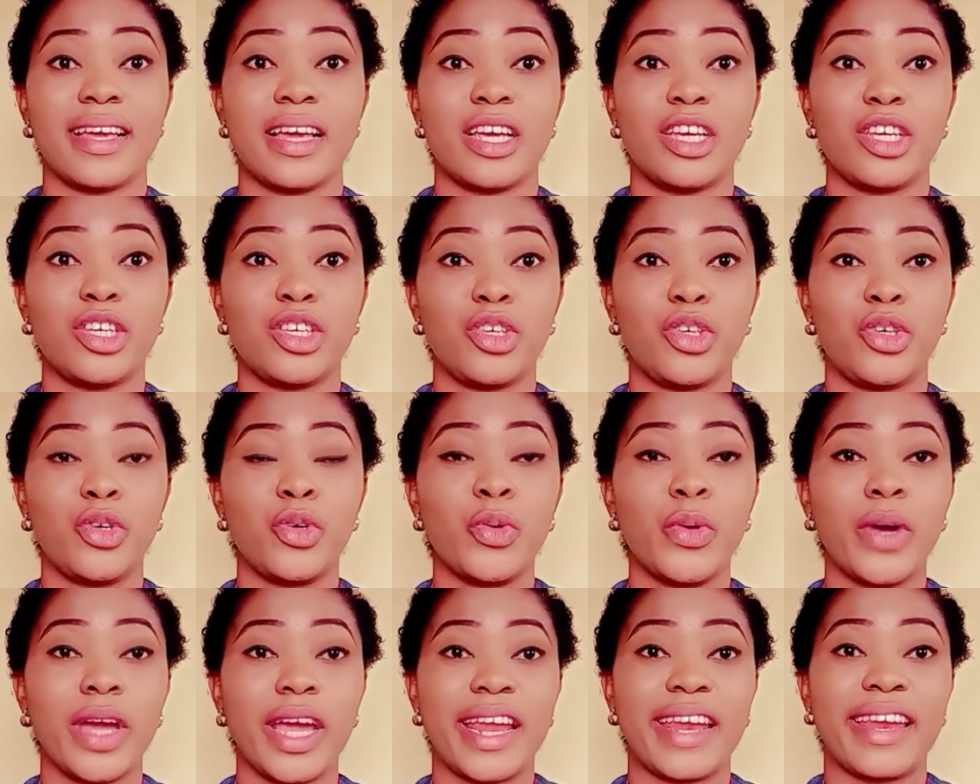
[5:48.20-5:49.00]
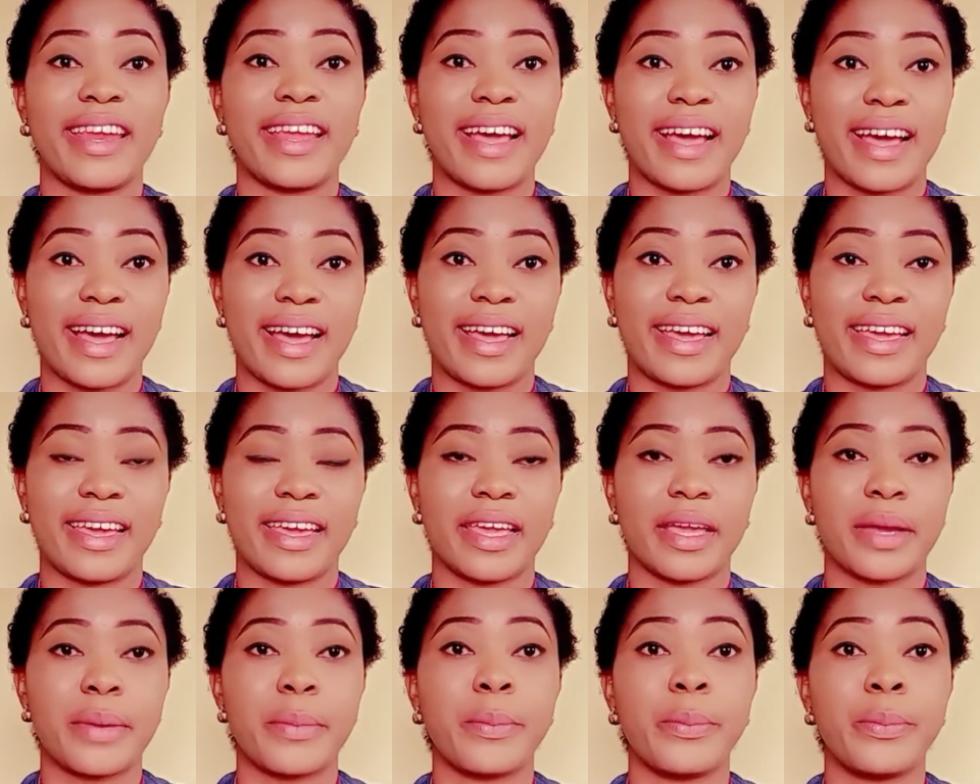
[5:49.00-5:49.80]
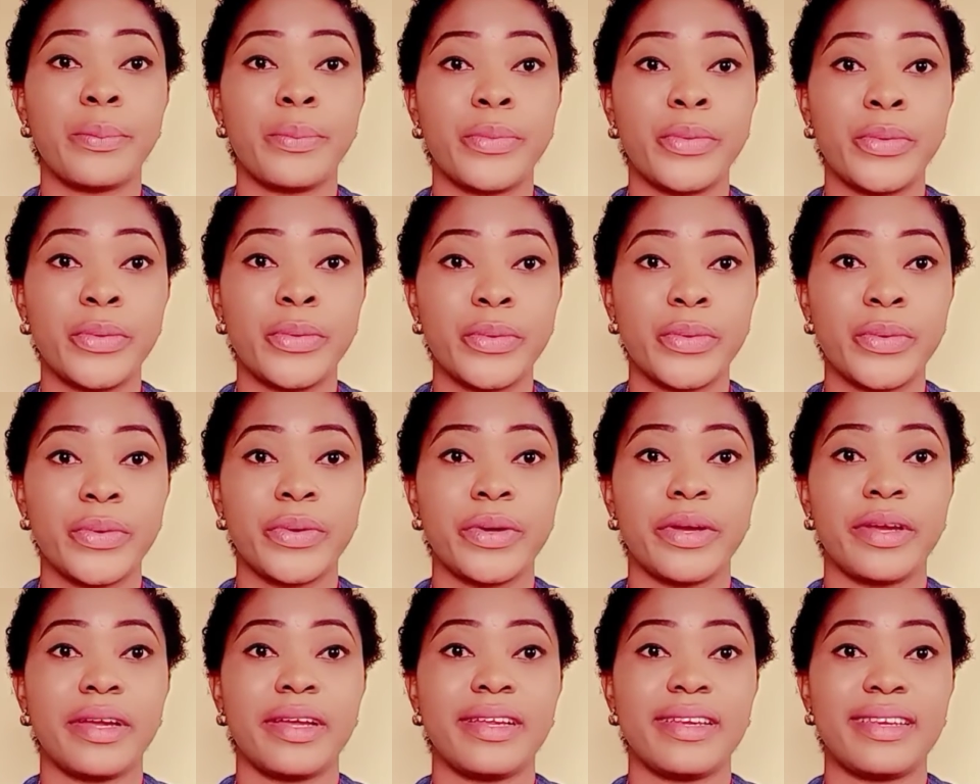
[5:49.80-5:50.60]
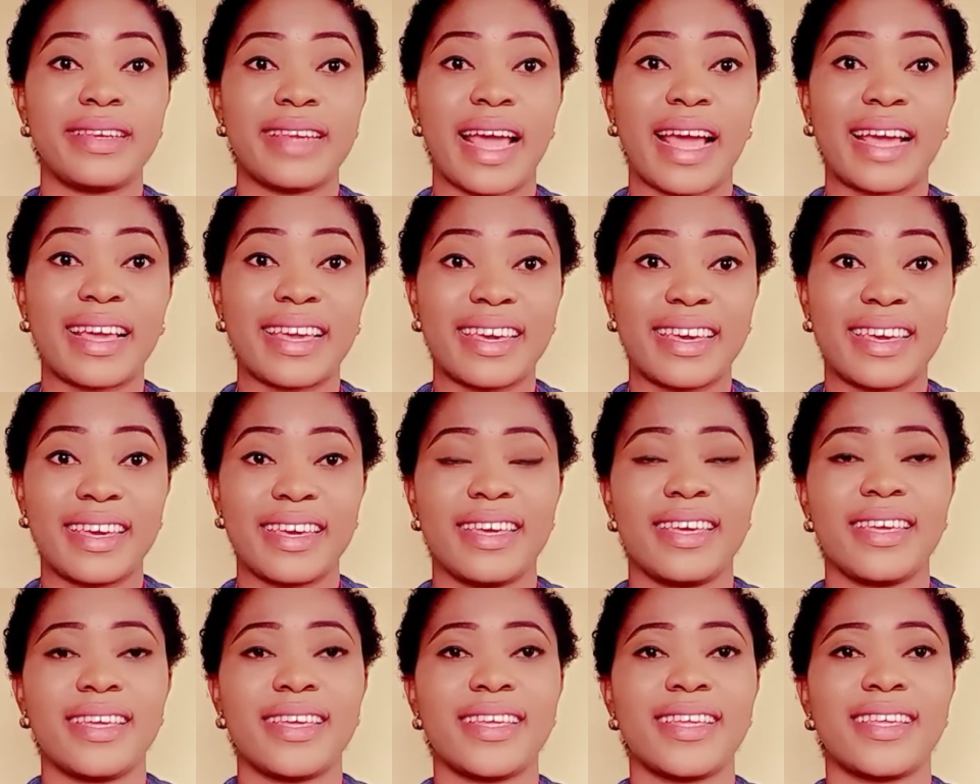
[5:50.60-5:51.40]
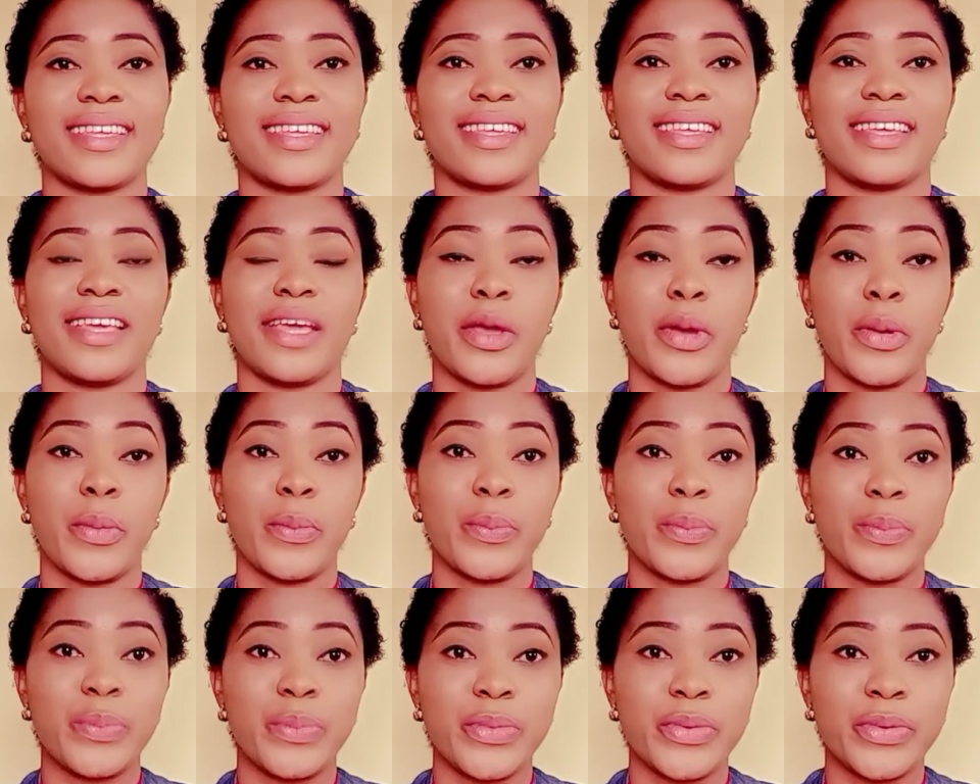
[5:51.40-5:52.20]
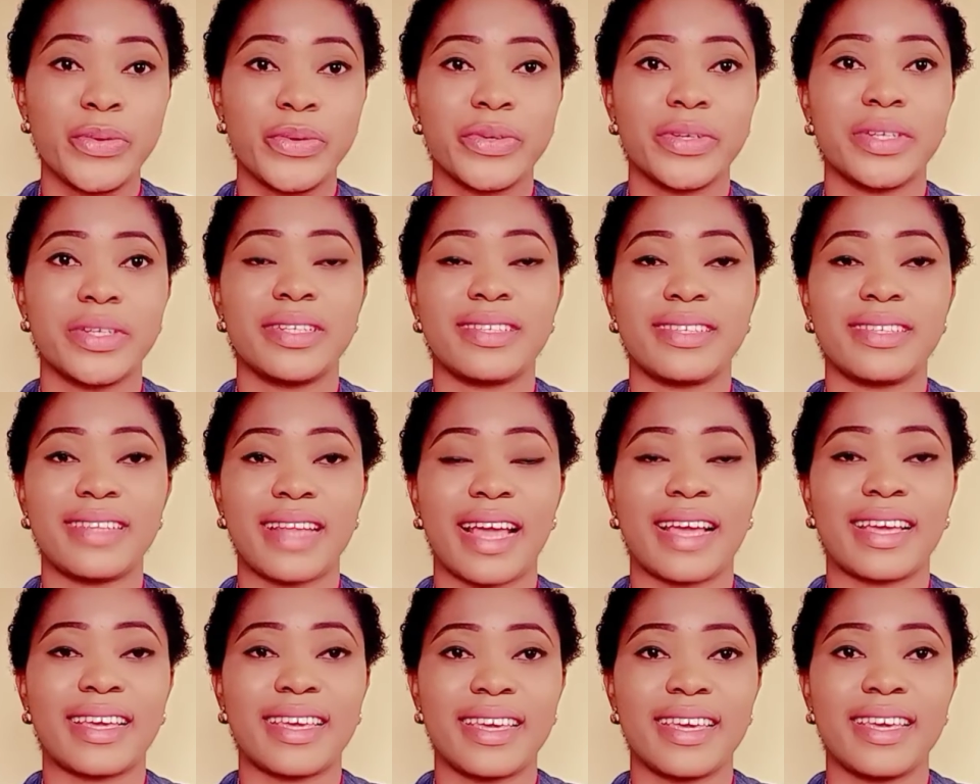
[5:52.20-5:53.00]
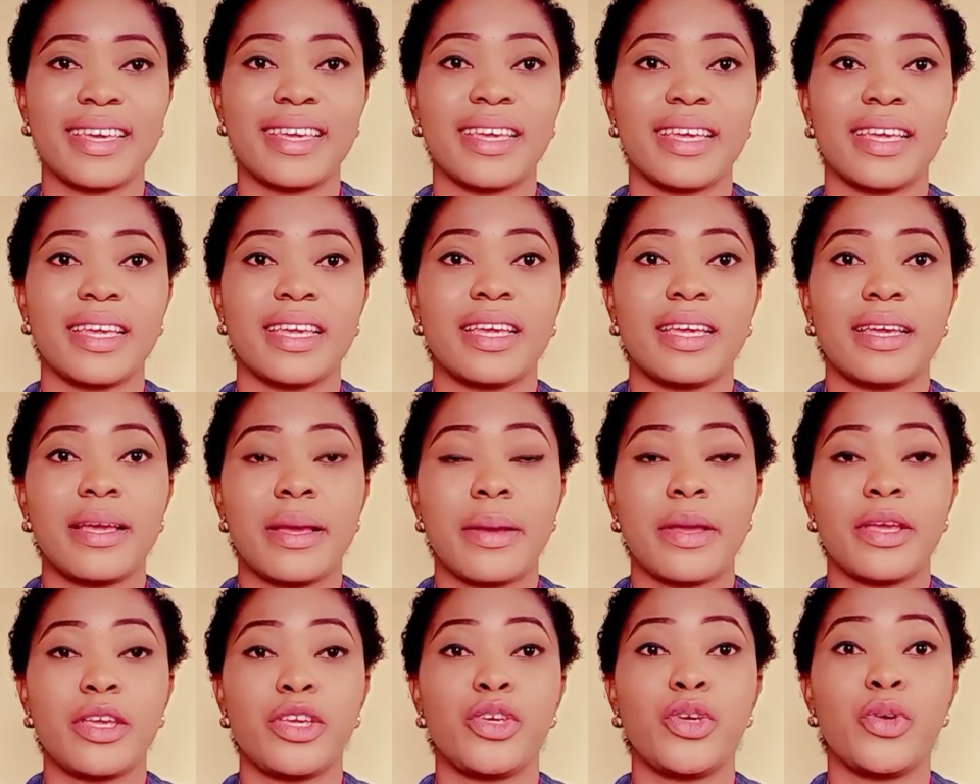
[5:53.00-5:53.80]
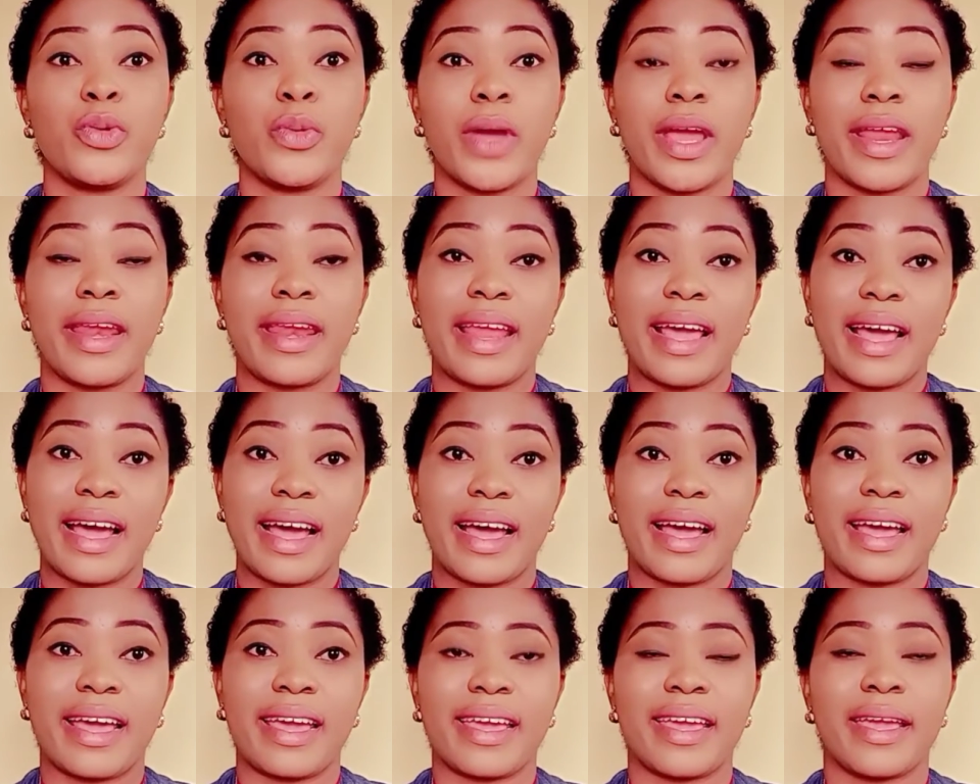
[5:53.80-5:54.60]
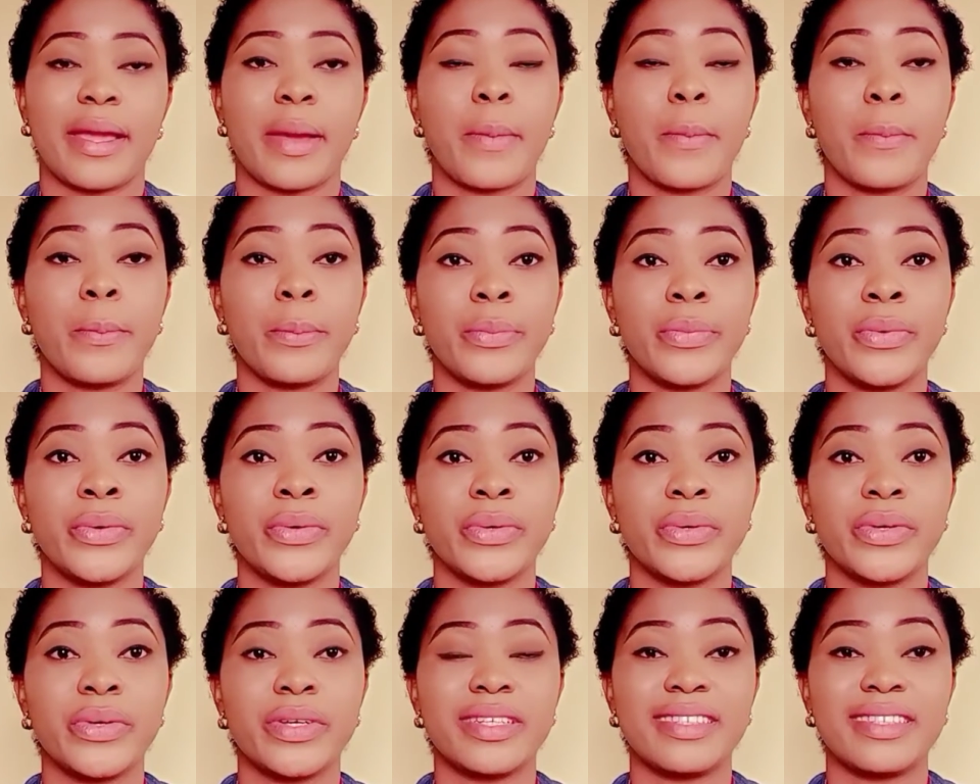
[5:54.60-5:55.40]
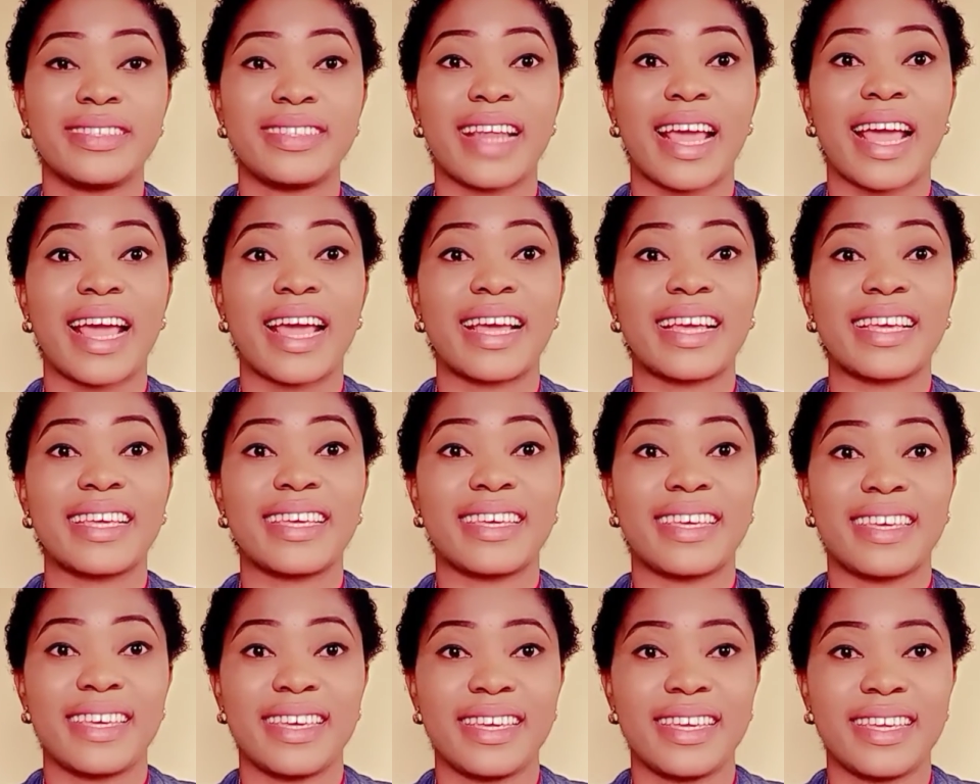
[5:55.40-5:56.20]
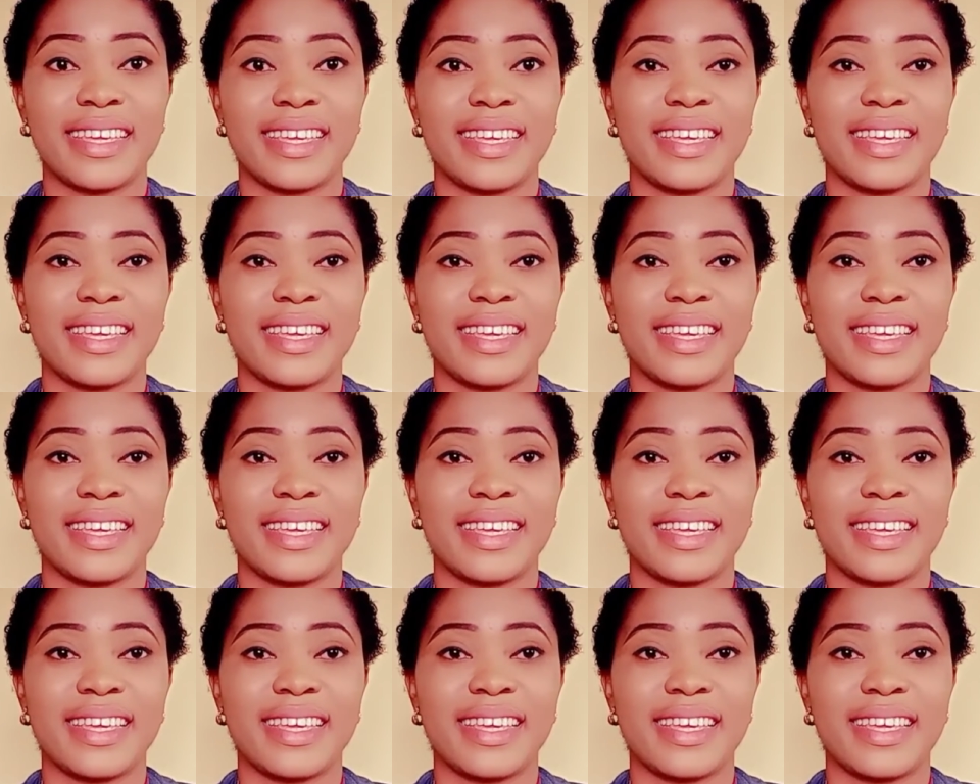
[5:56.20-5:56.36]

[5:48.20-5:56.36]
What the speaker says: You and I. Mu na gi. Mu na gi. You and I. Mu na gi.